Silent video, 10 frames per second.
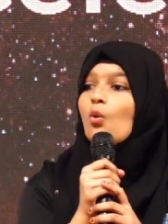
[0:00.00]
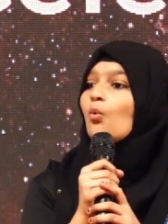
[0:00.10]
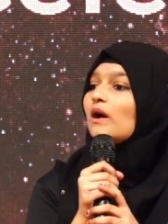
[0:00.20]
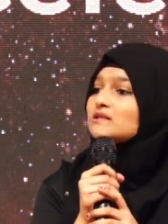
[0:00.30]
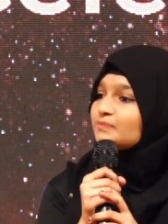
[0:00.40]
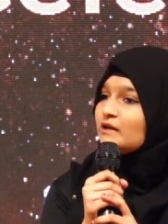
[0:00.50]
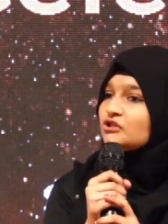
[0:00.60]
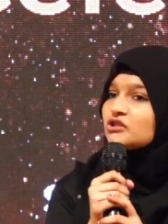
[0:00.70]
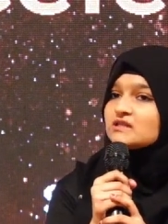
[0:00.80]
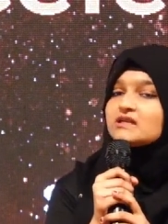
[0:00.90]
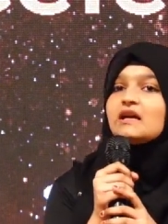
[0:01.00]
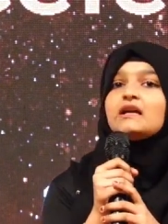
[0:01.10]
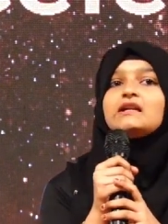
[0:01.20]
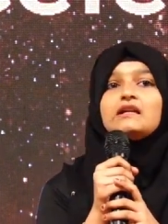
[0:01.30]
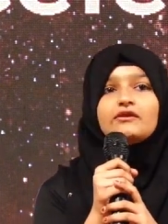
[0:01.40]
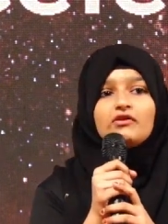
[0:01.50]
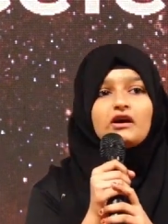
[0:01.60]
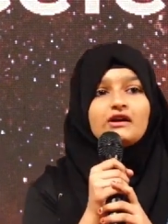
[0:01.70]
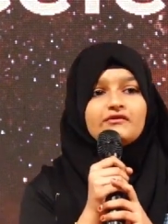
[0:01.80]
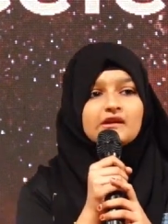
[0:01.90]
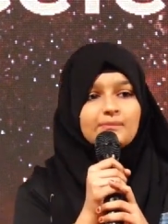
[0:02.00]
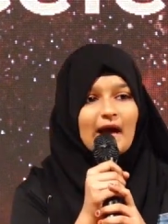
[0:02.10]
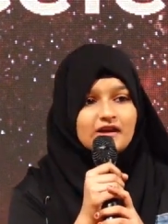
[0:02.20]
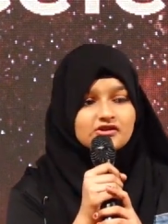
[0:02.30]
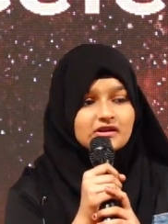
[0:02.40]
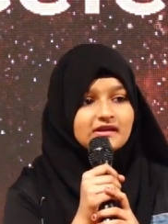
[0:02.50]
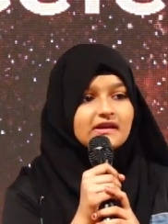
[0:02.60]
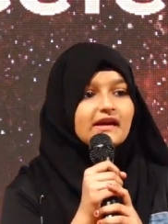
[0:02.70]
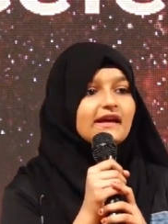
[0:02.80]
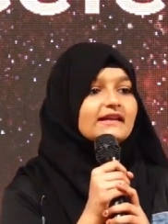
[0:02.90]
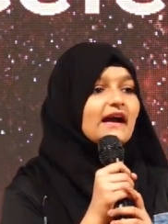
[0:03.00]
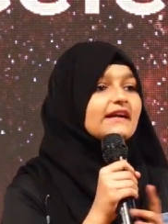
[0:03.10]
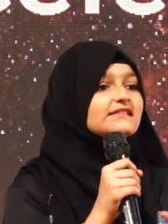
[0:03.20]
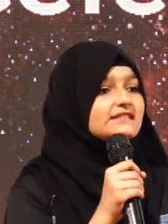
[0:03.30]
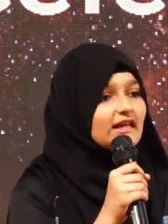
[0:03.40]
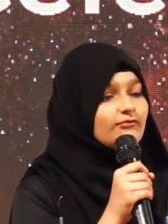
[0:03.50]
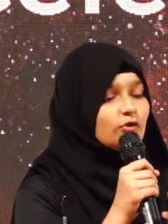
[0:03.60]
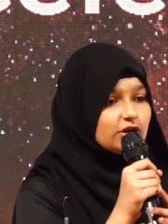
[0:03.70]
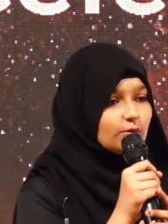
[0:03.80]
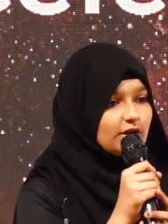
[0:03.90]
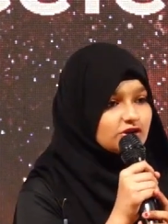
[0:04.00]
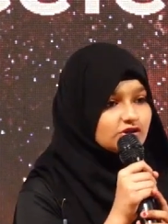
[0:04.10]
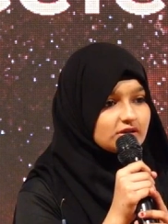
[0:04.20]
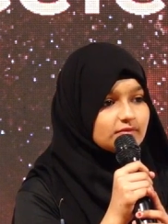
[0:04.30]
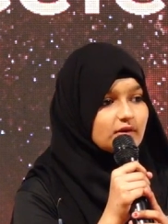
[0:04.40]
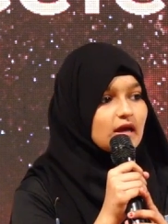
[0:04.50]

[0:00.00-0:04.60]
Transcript: while speeches delivered with passion ignite self-motivation.